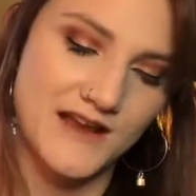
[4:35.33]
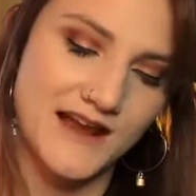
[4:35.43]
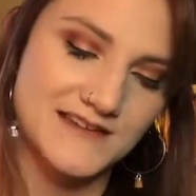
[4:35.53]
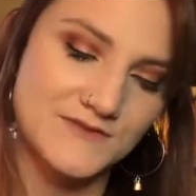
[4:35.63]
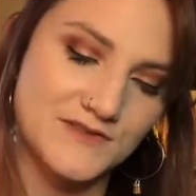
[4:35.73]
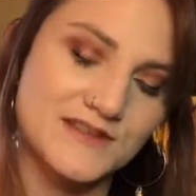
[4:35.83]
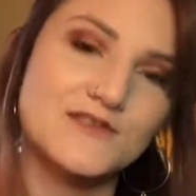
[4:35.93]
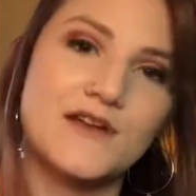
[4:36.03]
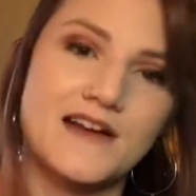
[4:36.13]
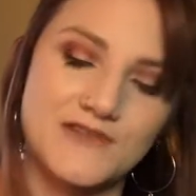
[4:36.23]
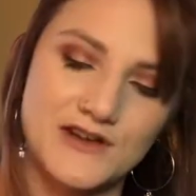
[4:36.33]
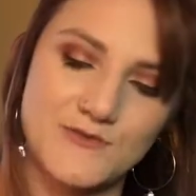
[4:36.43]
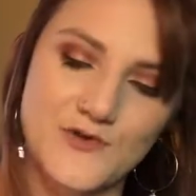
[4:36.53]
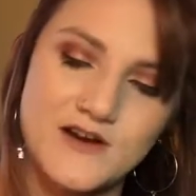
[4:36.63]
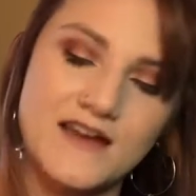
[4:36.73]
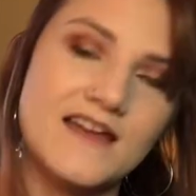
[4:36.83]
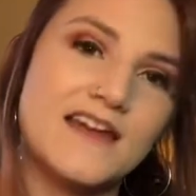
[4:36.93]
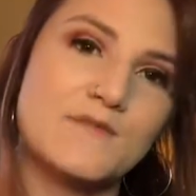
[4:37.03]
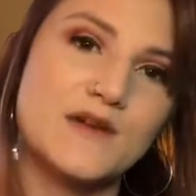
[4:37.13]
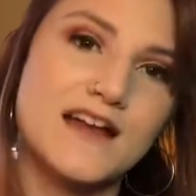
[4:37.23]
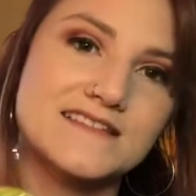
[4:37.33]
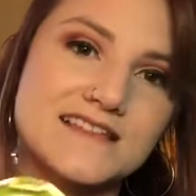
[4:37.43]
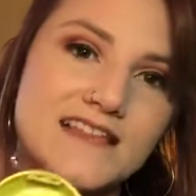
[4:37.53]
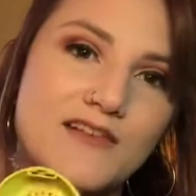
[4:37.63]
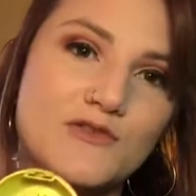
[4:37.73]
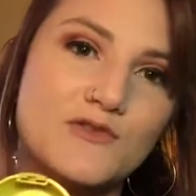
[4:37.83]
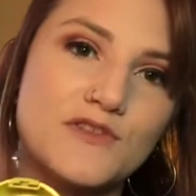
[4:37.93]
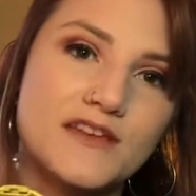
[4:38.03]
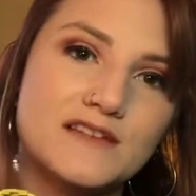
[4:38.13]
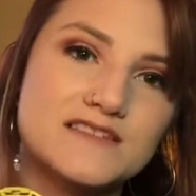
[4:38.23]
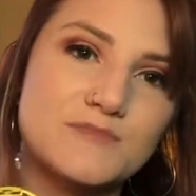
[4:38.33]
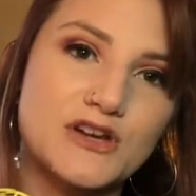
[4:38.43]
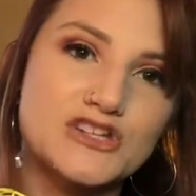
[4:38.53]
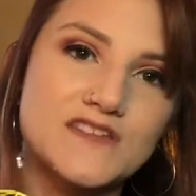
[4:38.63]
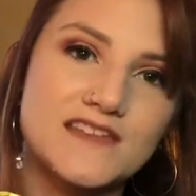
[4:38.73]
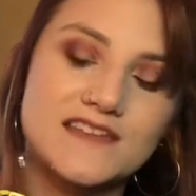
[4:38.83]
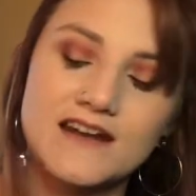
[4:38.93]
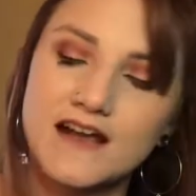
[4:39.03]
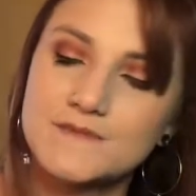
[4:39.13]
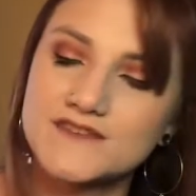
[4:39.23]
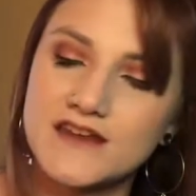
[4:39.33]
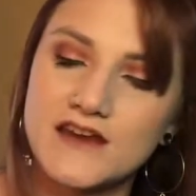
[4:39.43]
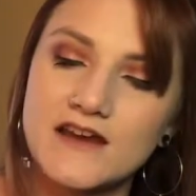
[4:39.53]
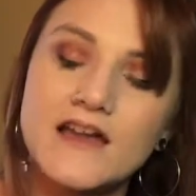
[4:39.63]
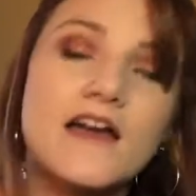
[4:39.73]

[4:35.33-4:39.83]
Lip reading: I definitely don't have it anymore, but it has like that little like spongy thing that it comes in here.